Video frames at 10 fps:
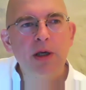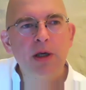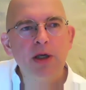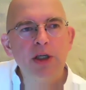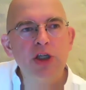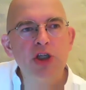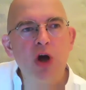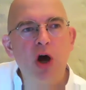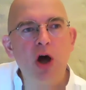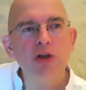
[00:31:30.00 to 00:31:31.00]
You
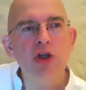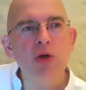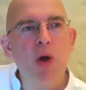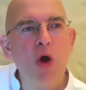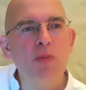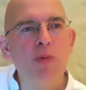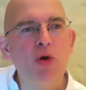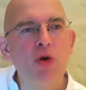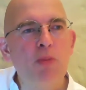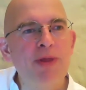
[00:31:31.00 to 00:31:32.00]
start to
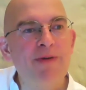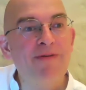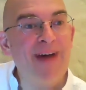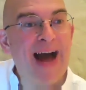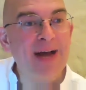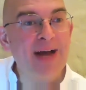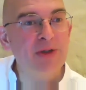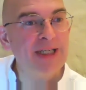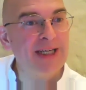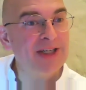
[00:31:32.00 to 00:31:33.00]
open up the
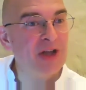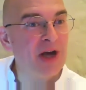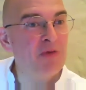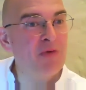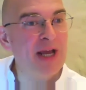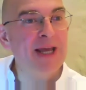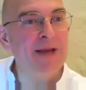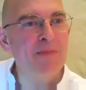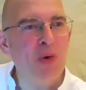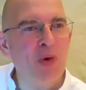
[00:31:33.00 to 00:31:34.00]
faculties that are really
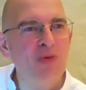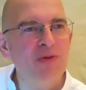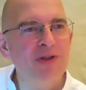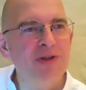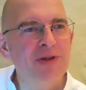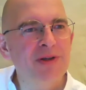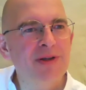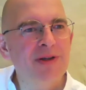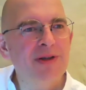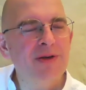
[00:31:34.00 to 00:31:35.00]
important,
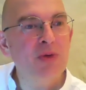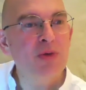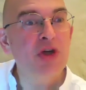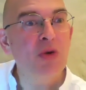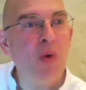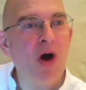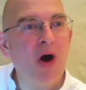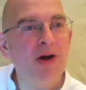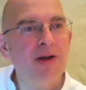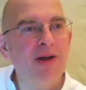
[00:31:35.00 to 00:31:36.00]
which are
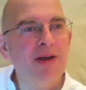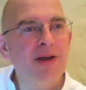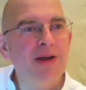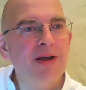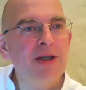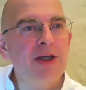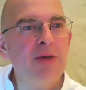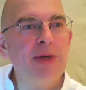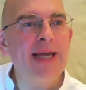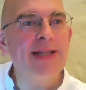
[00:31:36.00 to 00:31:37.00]
what? You
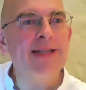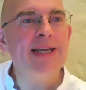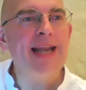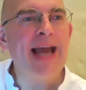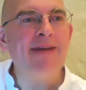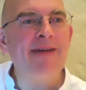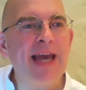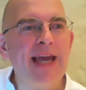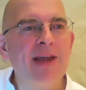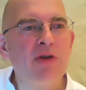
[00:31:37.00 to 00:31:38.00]
begin to
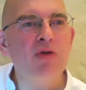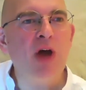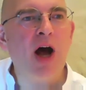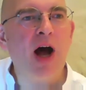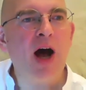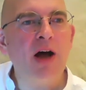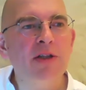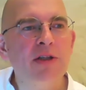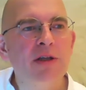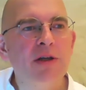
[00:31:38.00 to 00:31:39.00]
navigate through the heart.
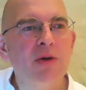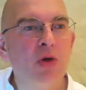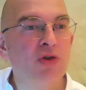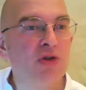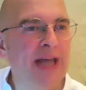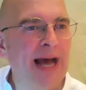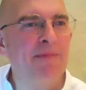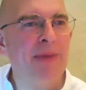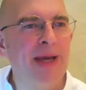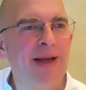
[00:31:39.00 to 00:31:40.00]
What does
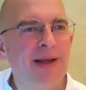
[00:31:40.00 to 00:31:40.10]
that mean?